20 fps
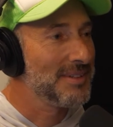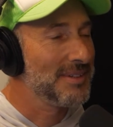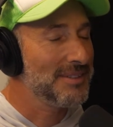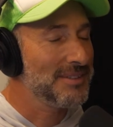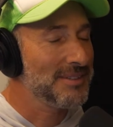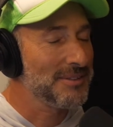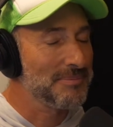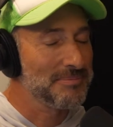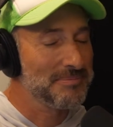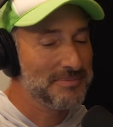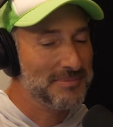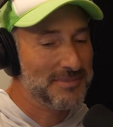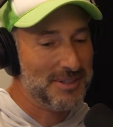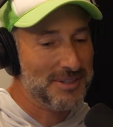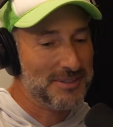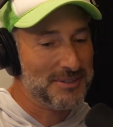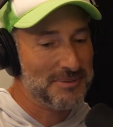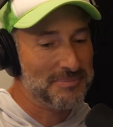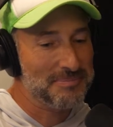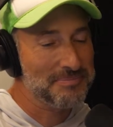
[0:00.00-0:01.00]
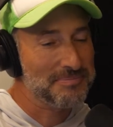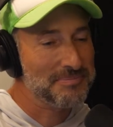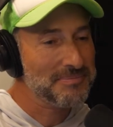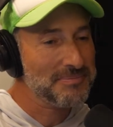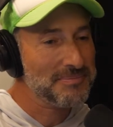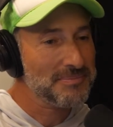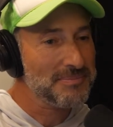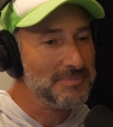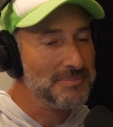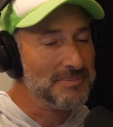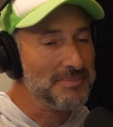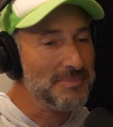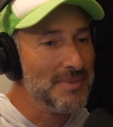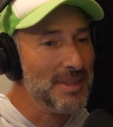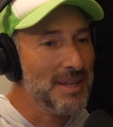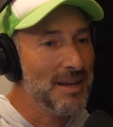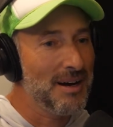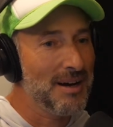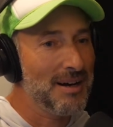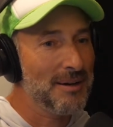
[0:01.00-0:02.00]
Awesome.
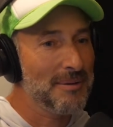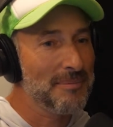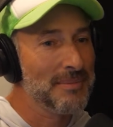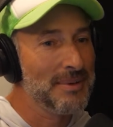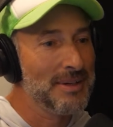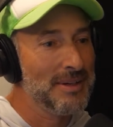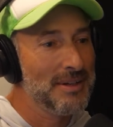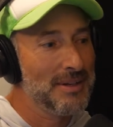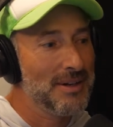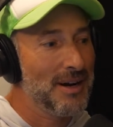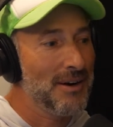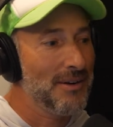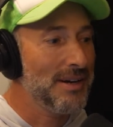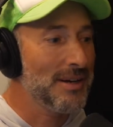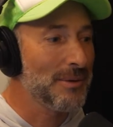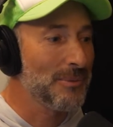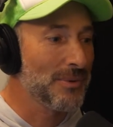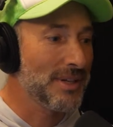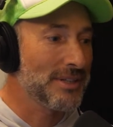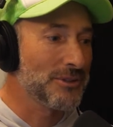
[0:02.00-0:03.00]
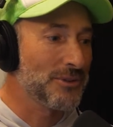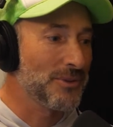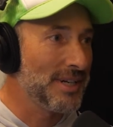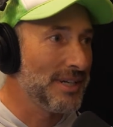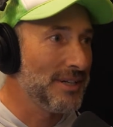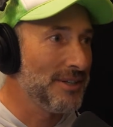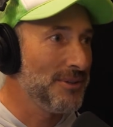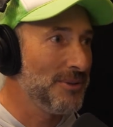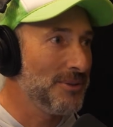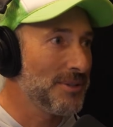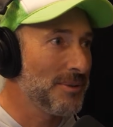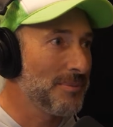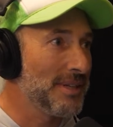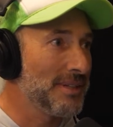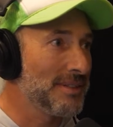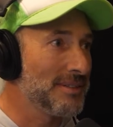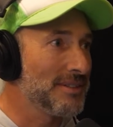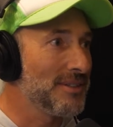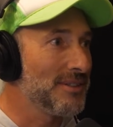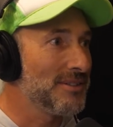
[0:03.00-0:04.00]
All right. Well, that's great news. I
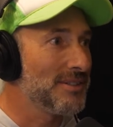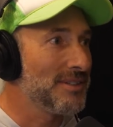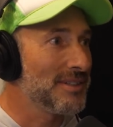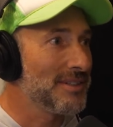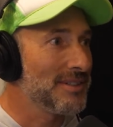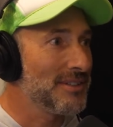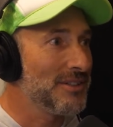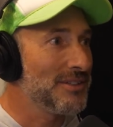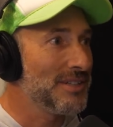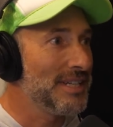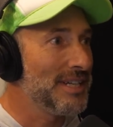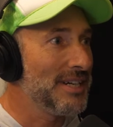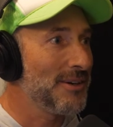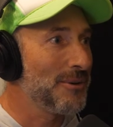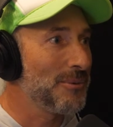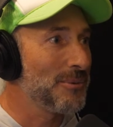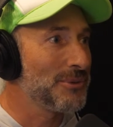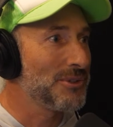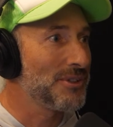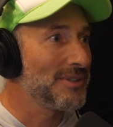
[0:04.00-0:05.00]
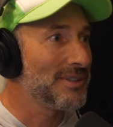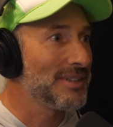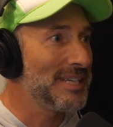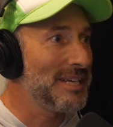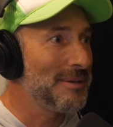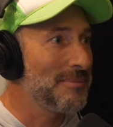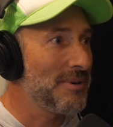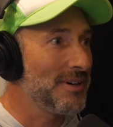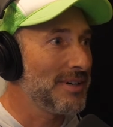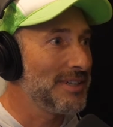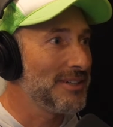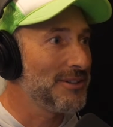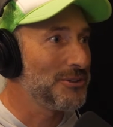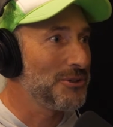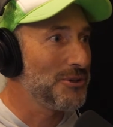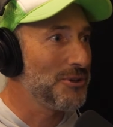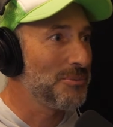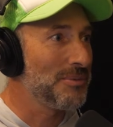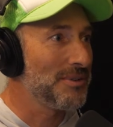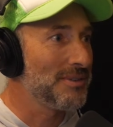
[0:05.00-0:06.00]
mean, good to hear, and we'll certainly keep our ears
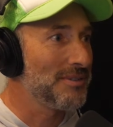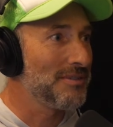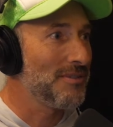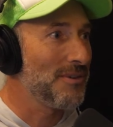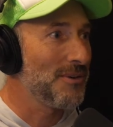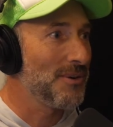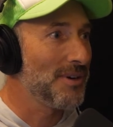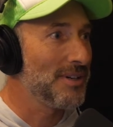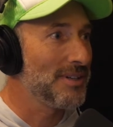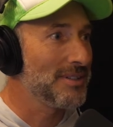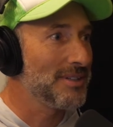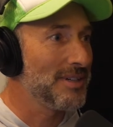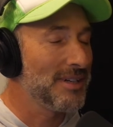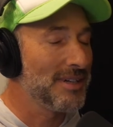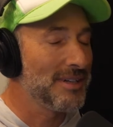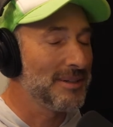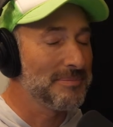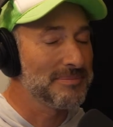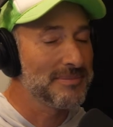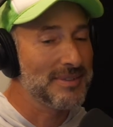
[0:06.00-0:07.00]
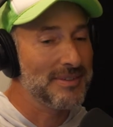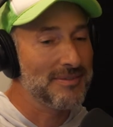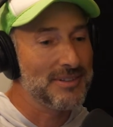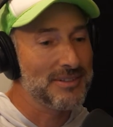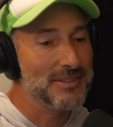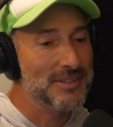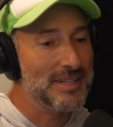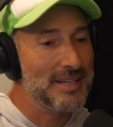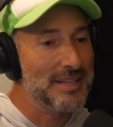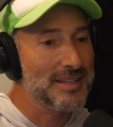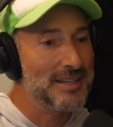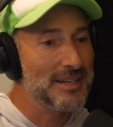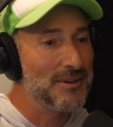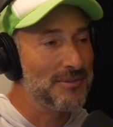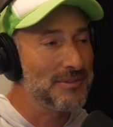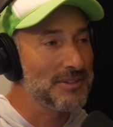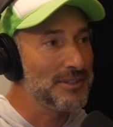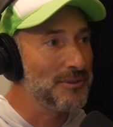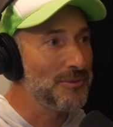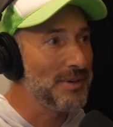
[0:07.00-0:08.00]
open for it. If there's anything,
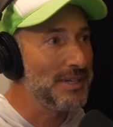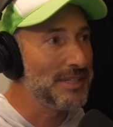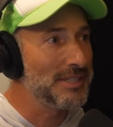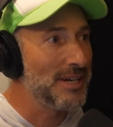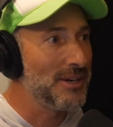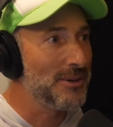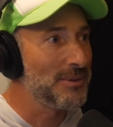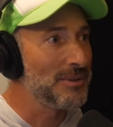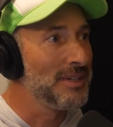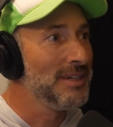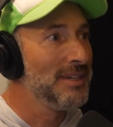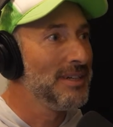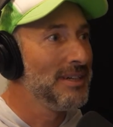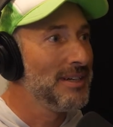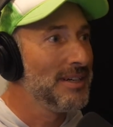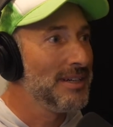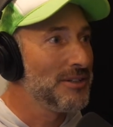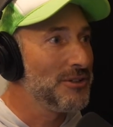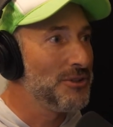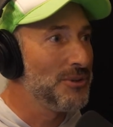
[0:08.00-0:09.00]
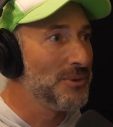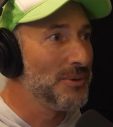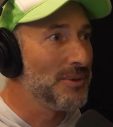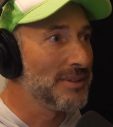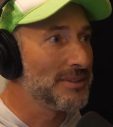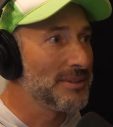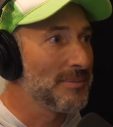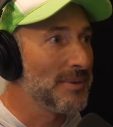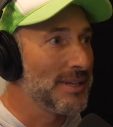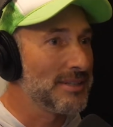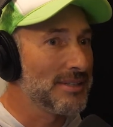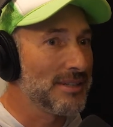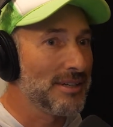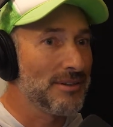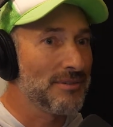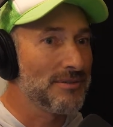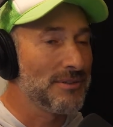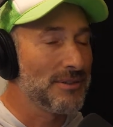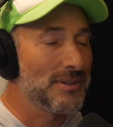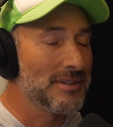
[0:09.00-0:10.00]
obviously reach out to
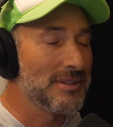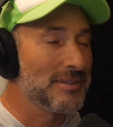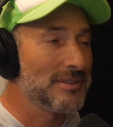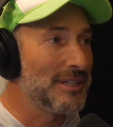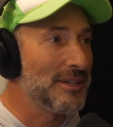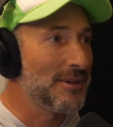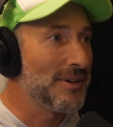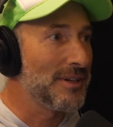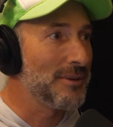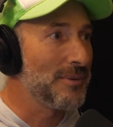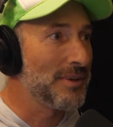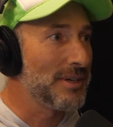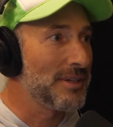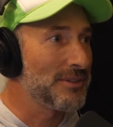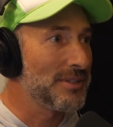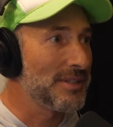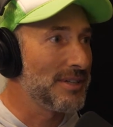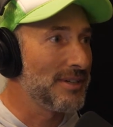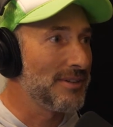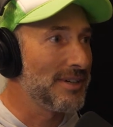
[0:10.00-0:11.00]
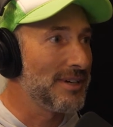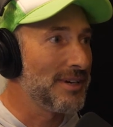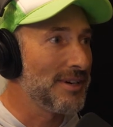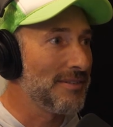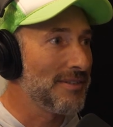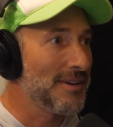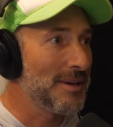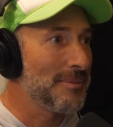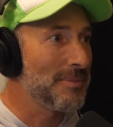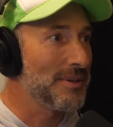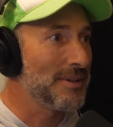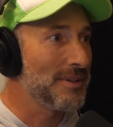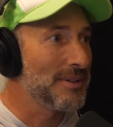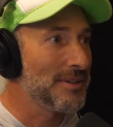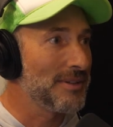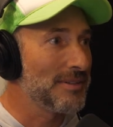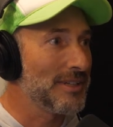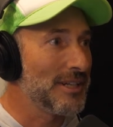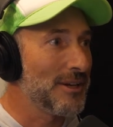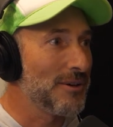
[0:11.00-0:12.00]
myself or anyone else here at Aravaipa.
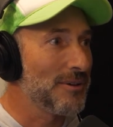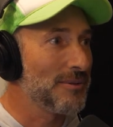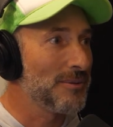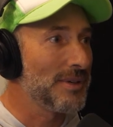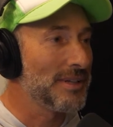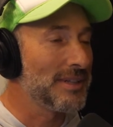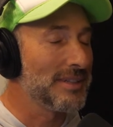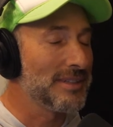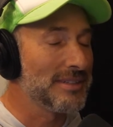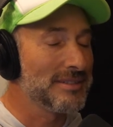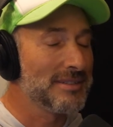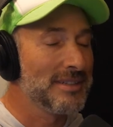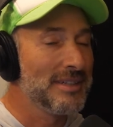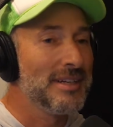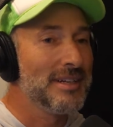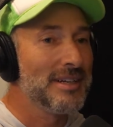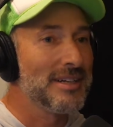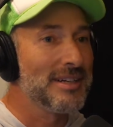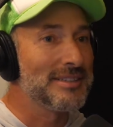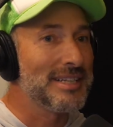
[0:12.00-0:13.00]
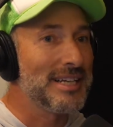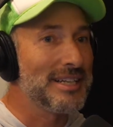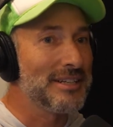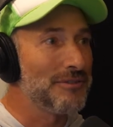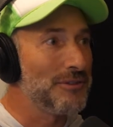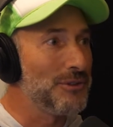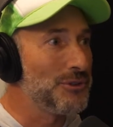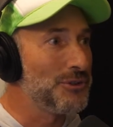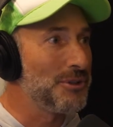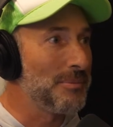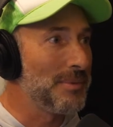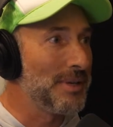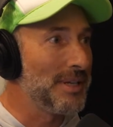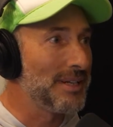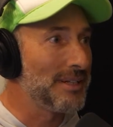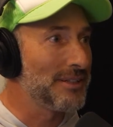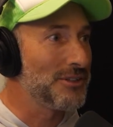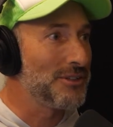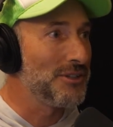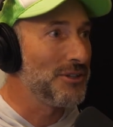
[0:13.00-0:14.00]
Who, if we can attend future
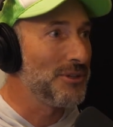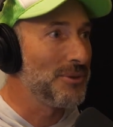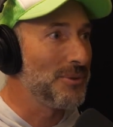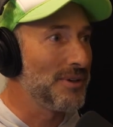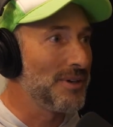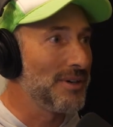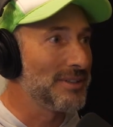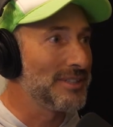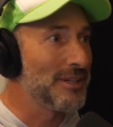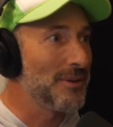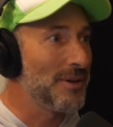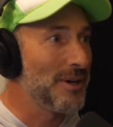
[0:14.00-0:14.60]
meetings too, or help